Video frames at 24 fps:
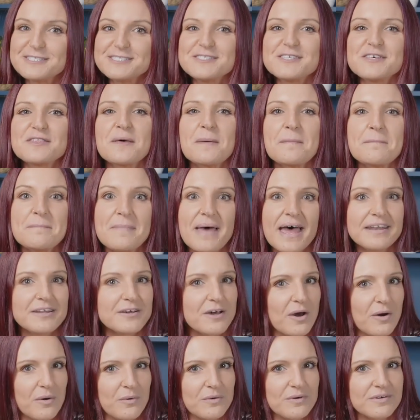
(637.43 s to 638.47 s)
to the
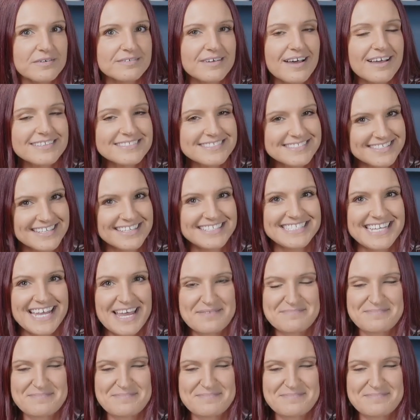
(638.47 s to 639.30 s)
Meadow on Sunday,